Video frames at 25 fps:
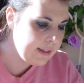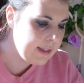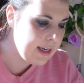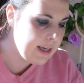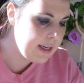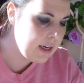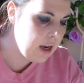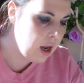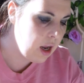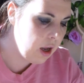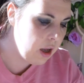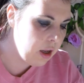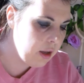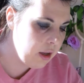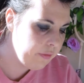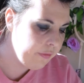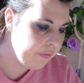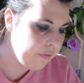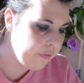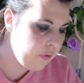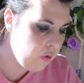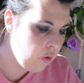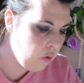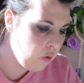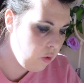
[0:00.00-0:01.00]
dinner
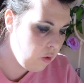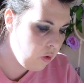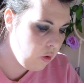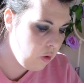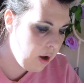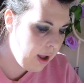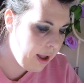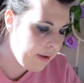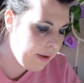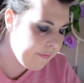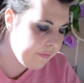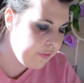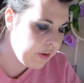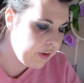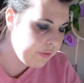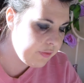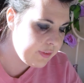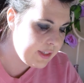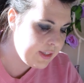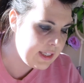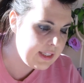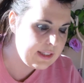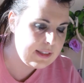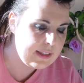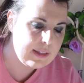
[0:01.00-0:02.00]
at
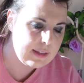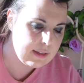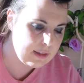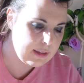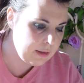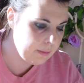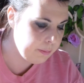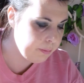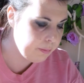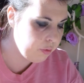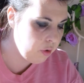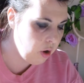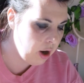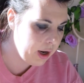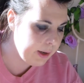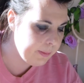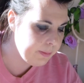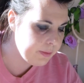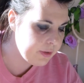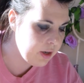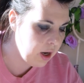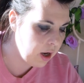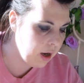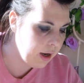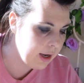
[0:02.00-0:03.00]
50's
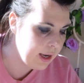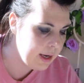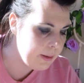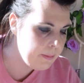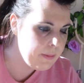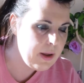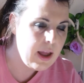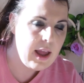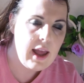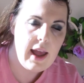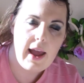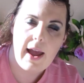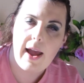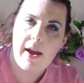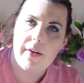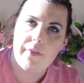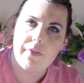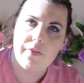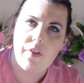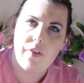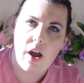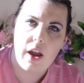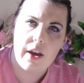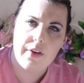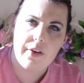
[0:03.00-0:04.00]
prime time at
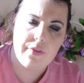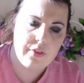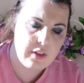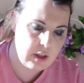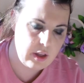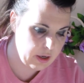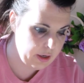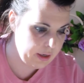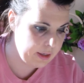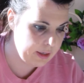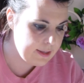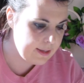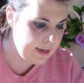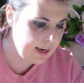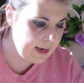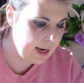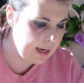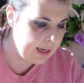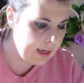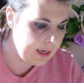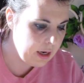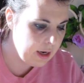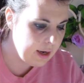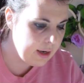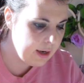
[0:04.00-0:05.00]

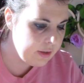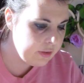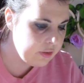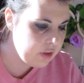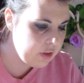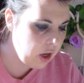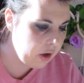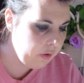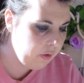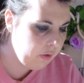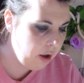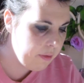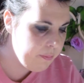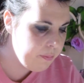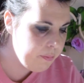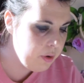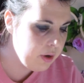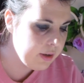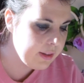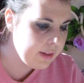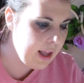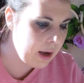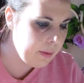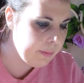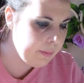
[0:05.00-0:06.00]
5:30. So I
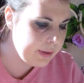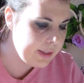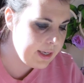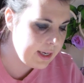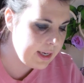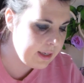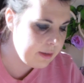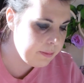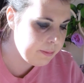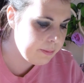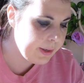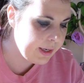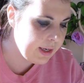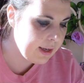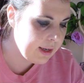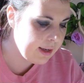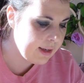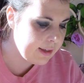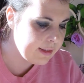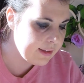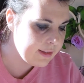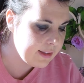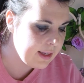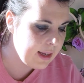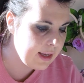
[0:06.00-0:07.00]
booked that one in
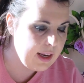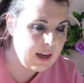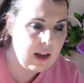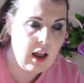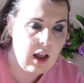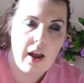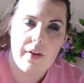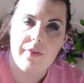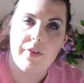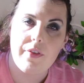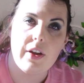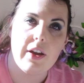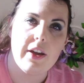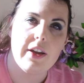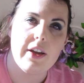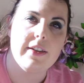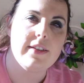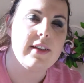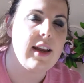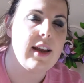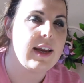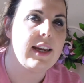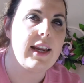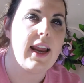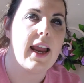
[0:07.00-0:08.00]
because I've
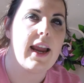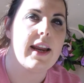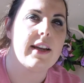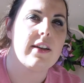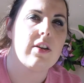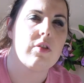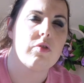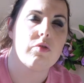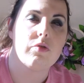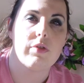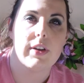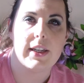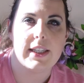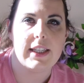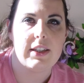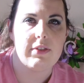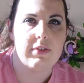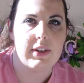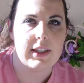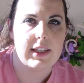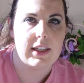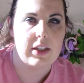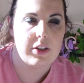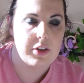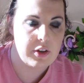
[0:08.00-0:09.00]
heard, again,
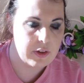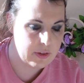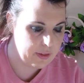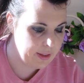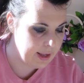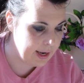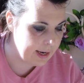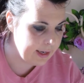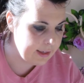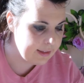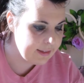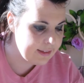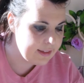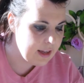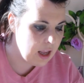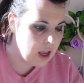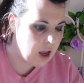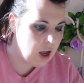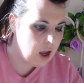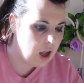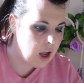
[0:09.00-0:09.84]
really good things.